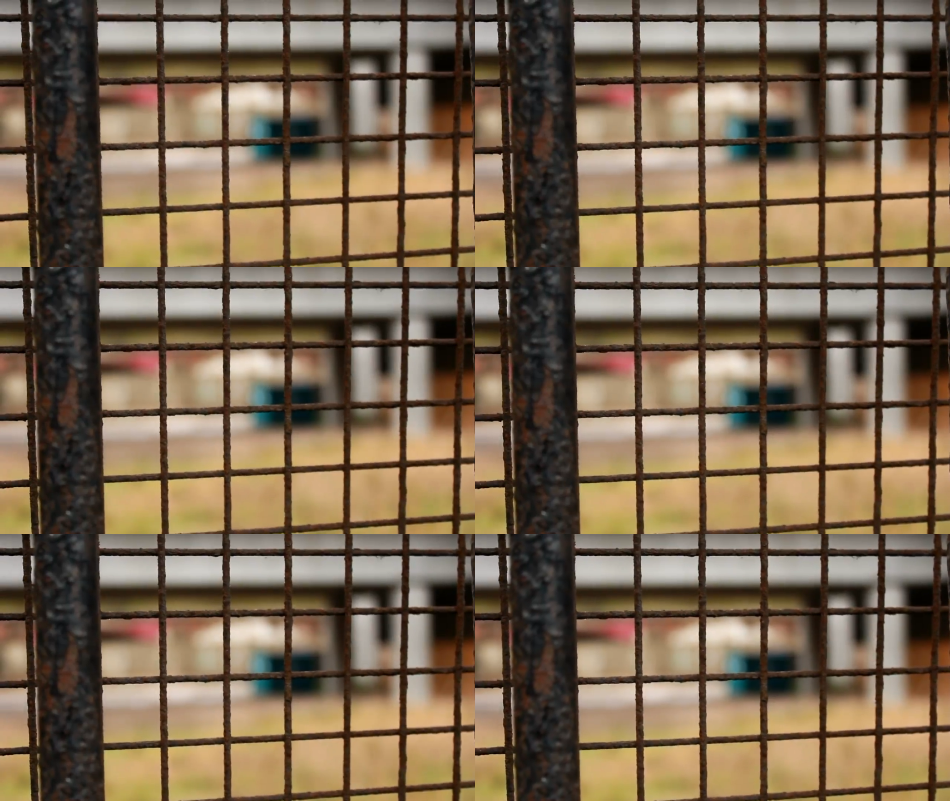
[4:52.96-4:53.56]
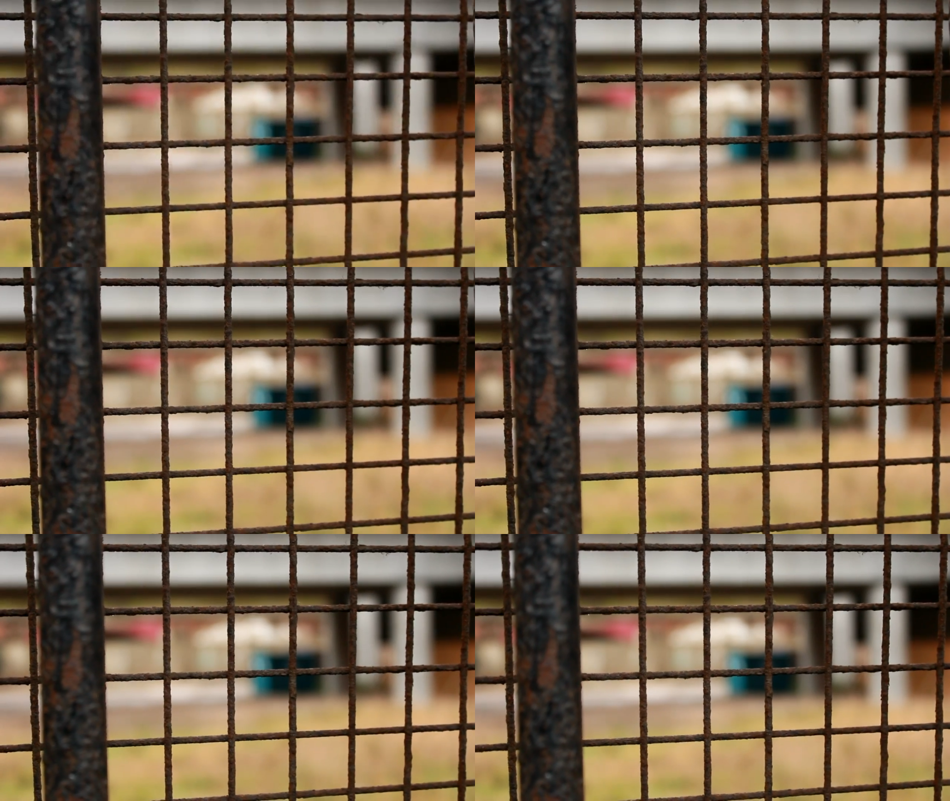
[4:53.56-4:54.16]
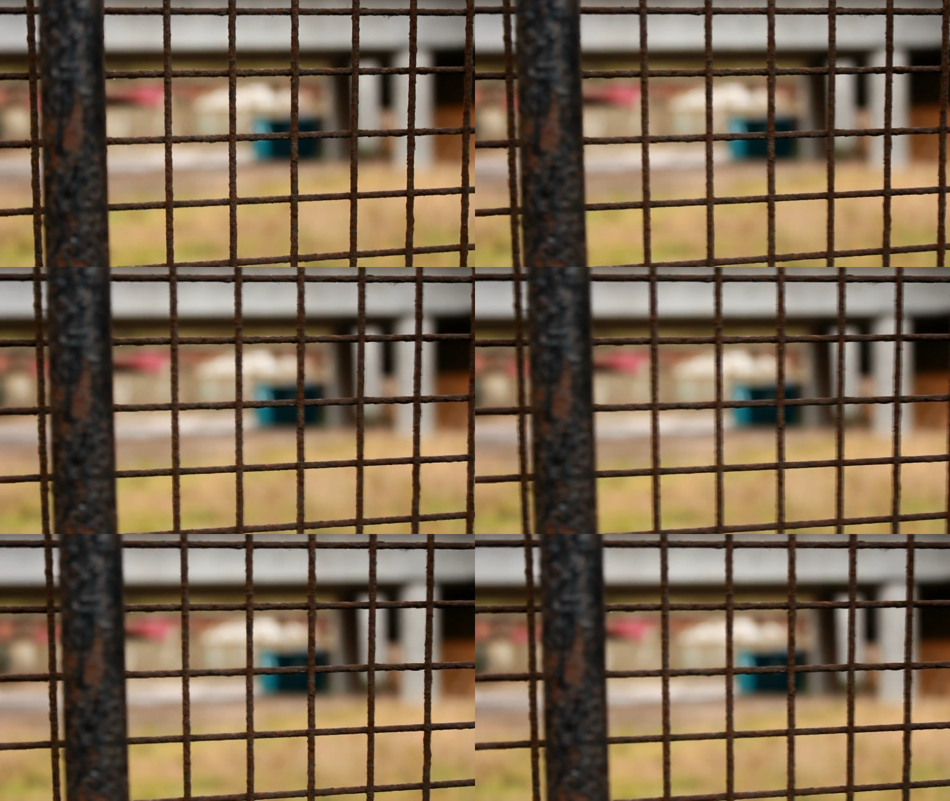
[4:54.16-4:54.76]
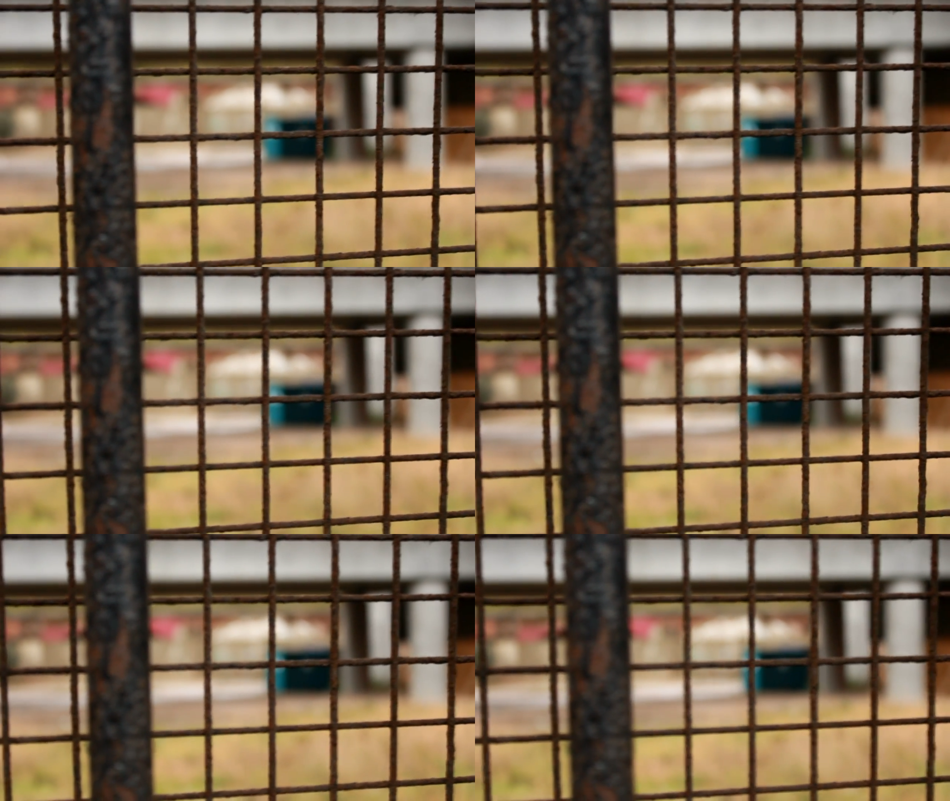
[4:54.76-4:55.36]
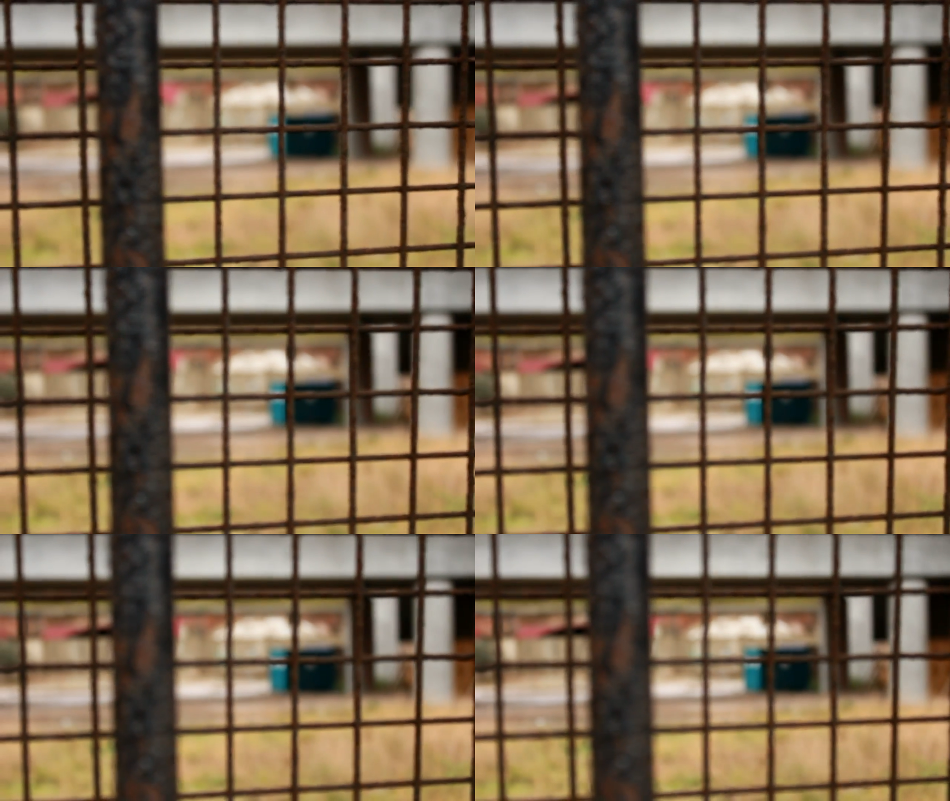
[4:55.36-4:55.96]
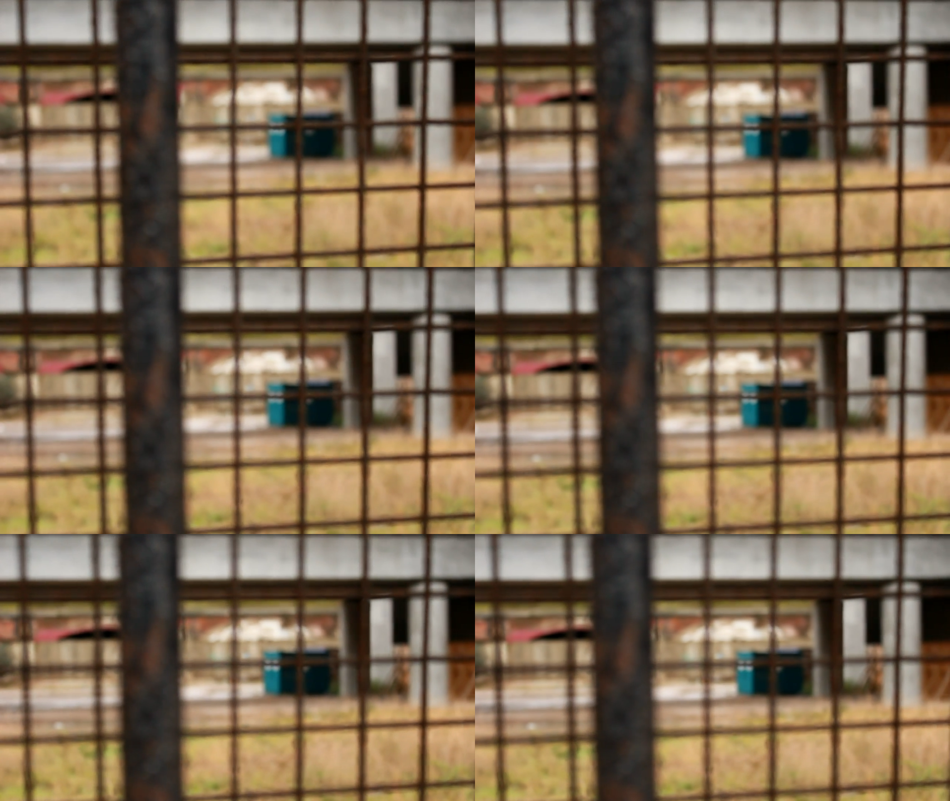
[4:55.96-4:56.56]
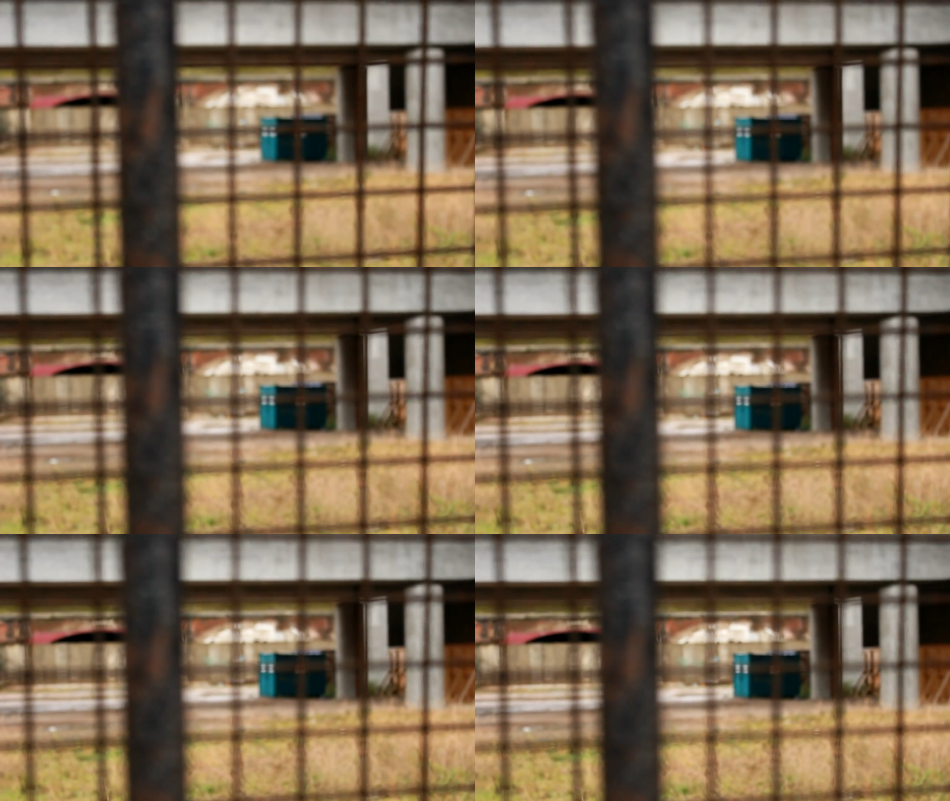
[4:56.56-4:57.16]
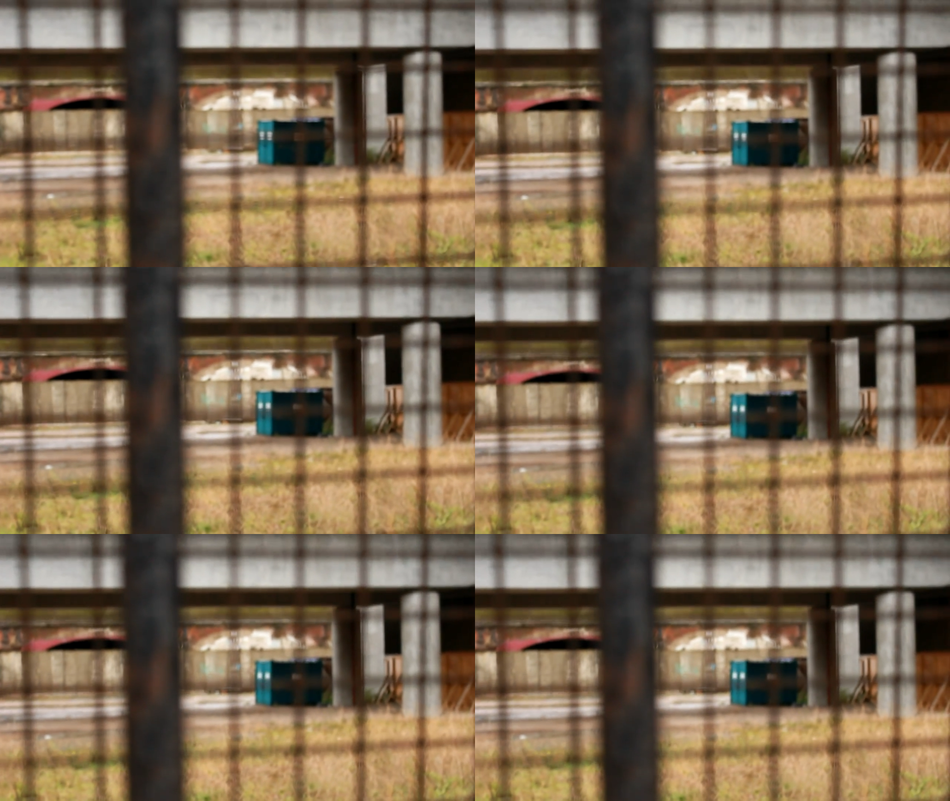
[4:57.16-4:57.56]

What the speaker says: No face is visible, so there are no lips to read.